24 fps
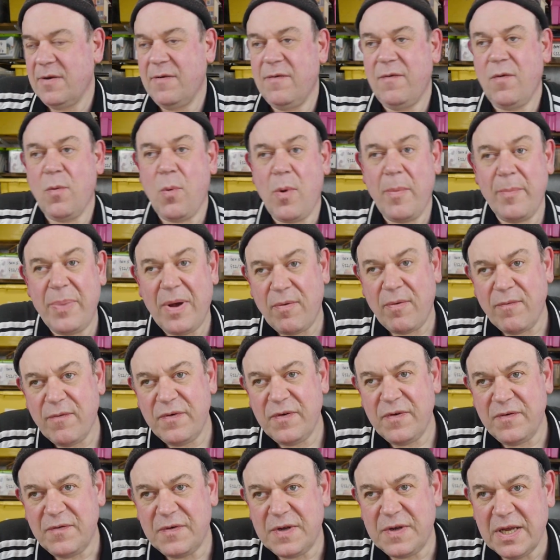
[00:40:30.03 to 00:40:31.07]
for one pound
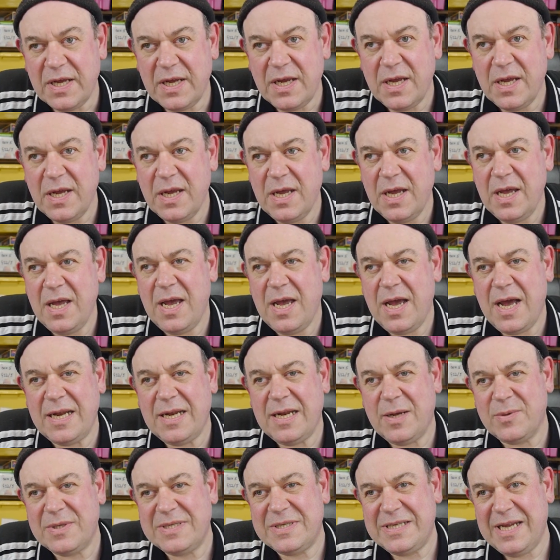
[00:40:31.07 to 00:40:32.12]
fifty, and
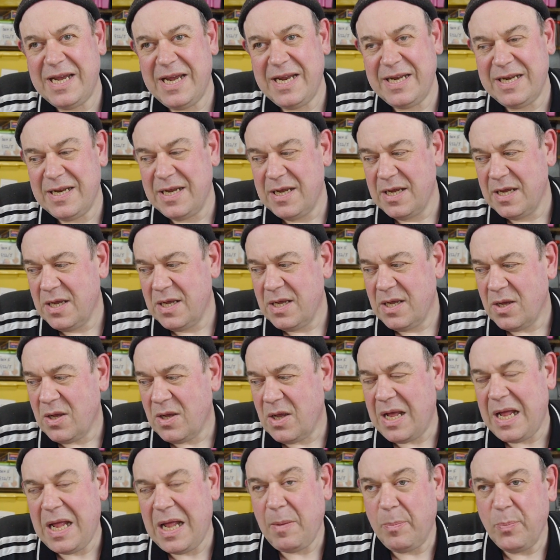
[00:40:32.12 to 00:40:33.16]
I was saying
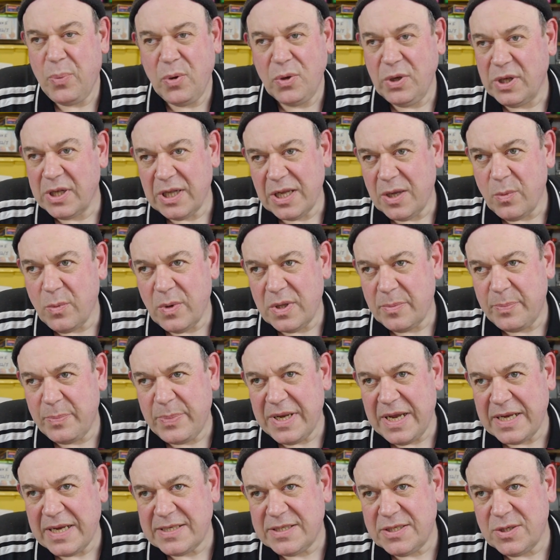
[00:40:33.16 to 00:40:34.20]
I'll bundle it with a
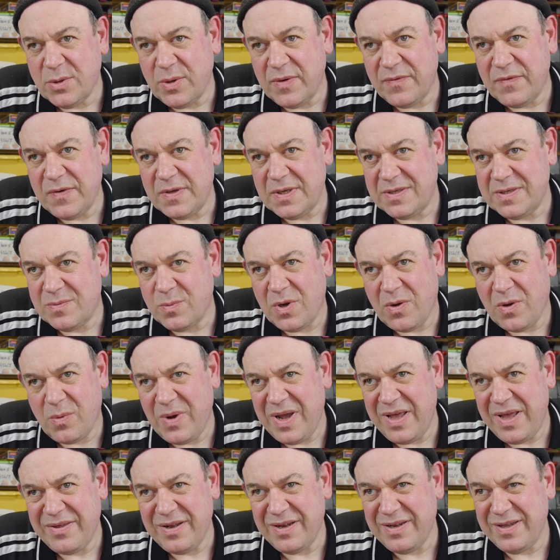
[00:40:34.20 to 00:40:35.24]
P S two if it's not
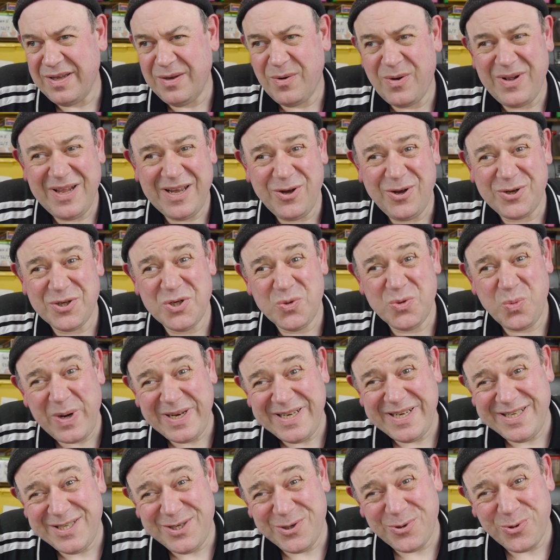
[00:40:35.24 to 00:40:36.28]
worth anything. Well, I got
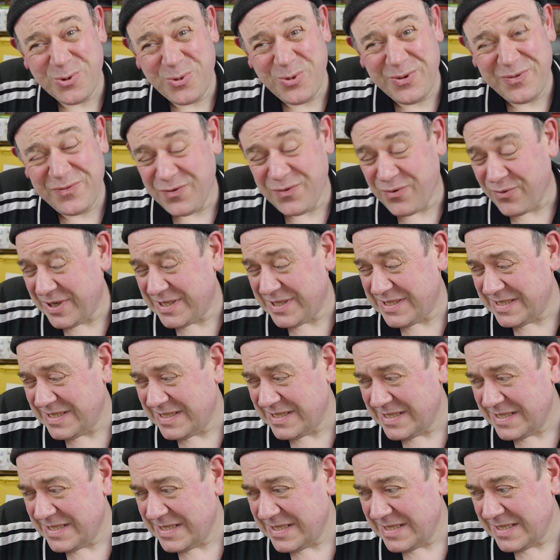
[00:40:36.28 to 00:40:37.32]
twenty-two quid for it.
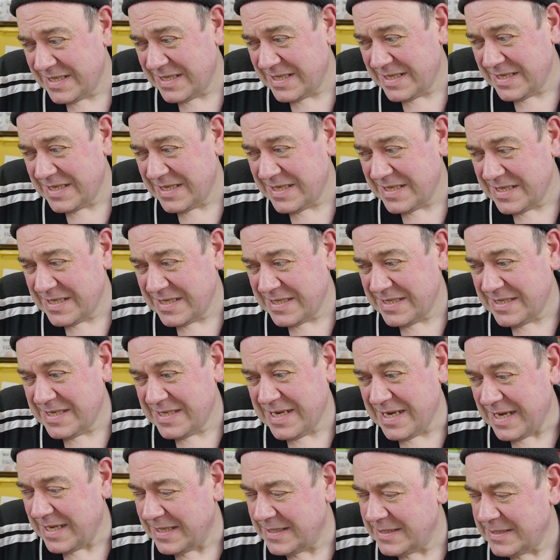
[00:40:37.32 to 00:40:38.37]

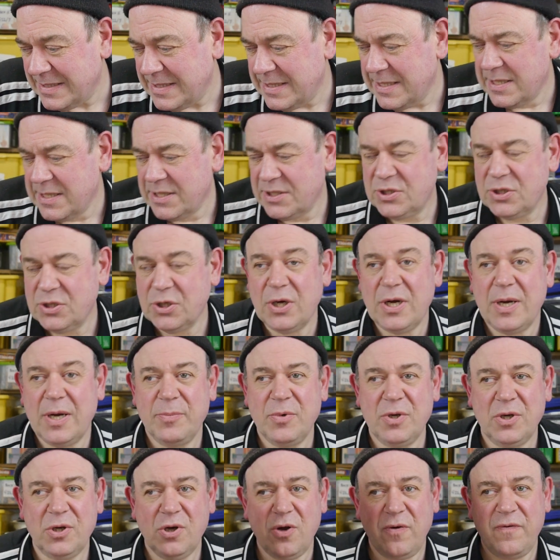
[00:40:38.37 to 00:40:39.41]
Yeah, so I'm
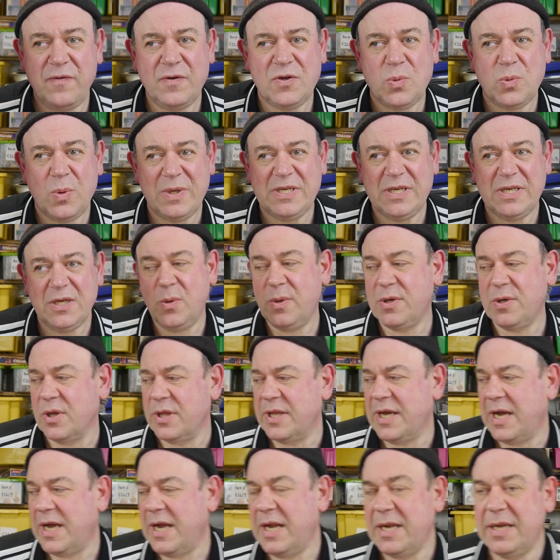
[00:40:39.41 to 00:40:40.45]
going to go for twenty quid
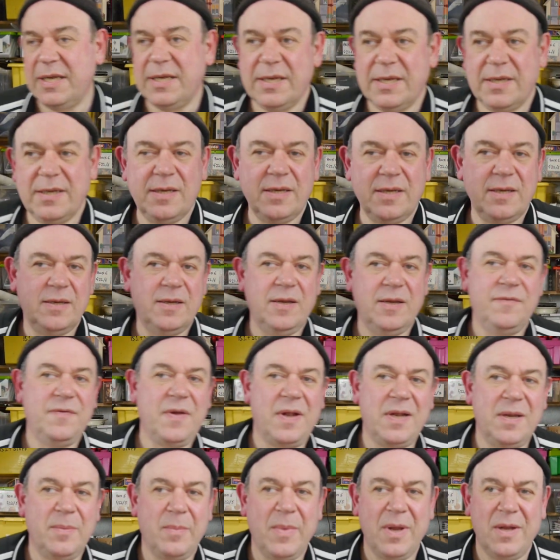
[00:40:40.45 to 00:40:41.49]
on that, and if
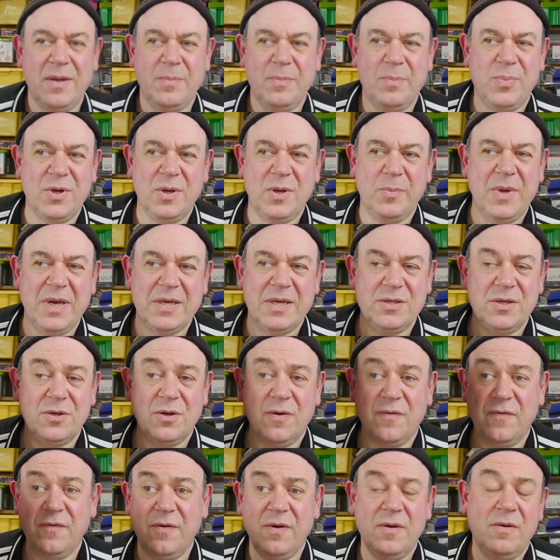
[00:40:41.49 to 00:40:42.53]
anybody makes an
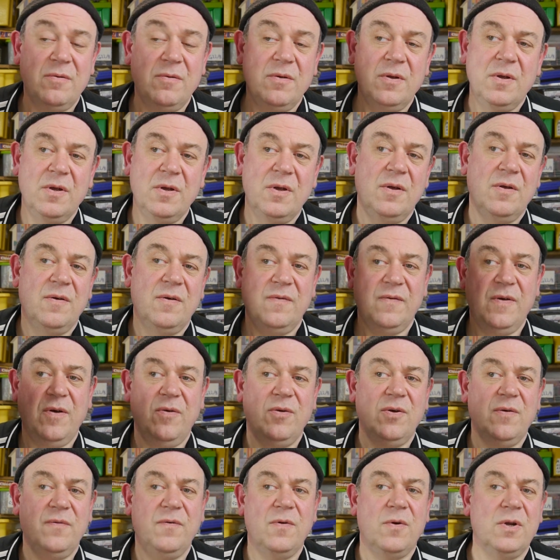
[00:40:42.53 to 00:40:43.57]
offer, fair
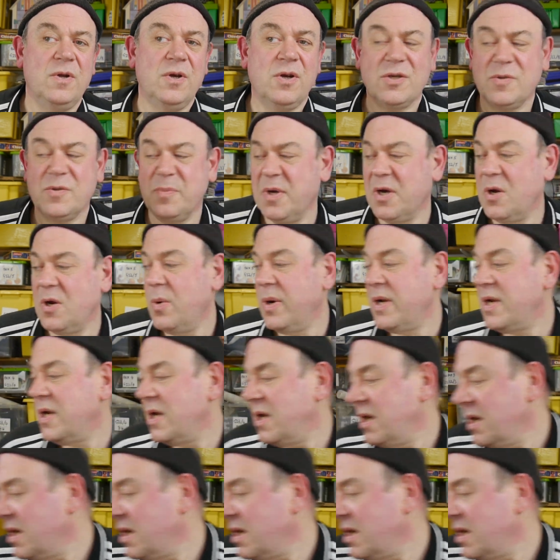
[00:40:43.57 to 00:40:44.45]
enough, it only cost me a quid.